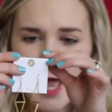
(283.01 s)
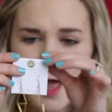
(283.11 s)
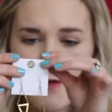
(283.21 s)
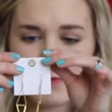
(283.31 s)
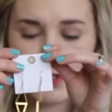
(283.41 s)

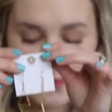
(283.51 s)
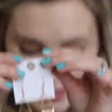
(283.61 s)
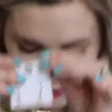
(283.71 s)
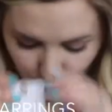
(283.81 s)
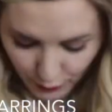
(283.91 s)
Um, so
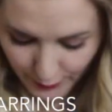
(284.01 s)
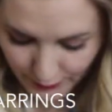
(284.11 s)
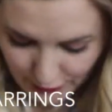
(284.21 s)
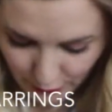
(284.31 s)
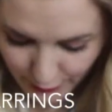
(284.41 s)
that's super,
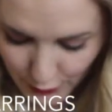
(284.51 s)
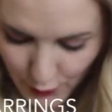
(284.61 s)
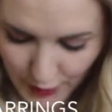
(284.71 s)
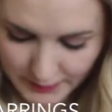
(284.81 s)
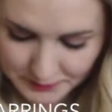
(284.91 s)
super
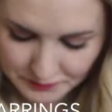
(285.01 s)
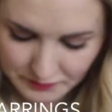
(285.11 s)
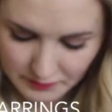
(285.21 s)
cool.